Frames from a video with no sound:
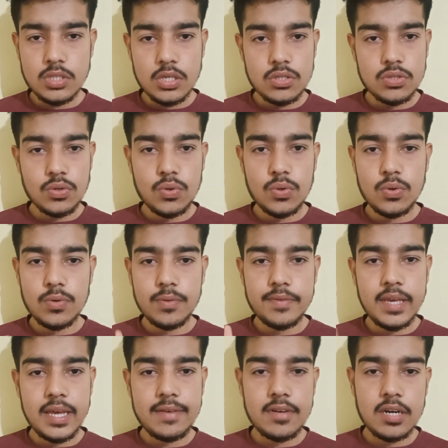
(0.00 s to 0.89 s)
So
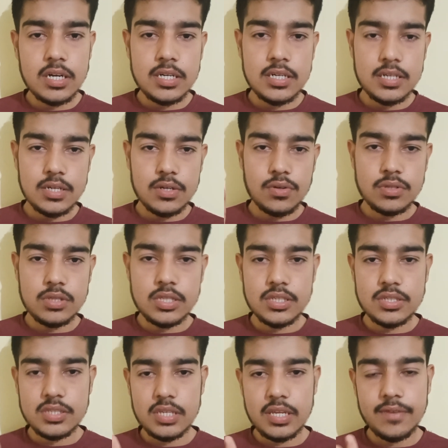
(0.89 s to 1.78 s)
we have learned on
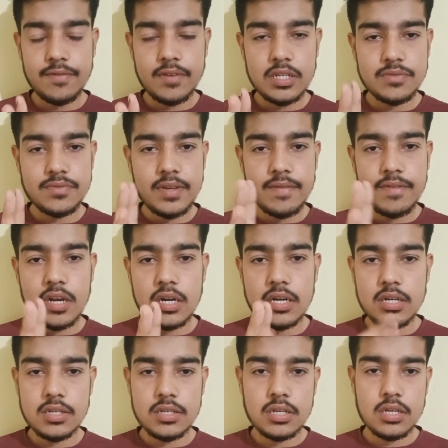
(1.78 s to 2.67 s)
this inference, we have
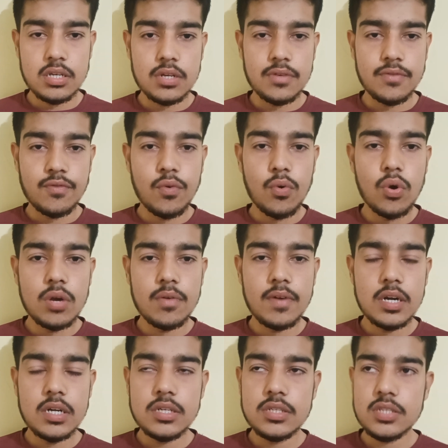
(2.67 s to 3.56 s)
learned four
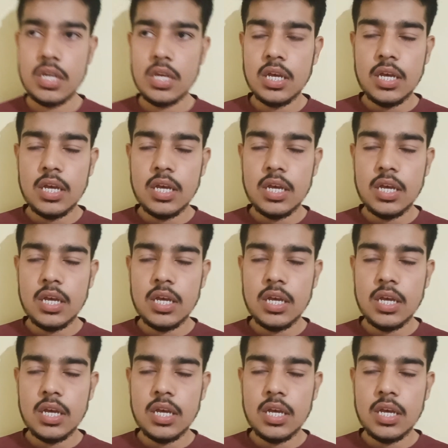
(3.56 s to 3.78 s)
words.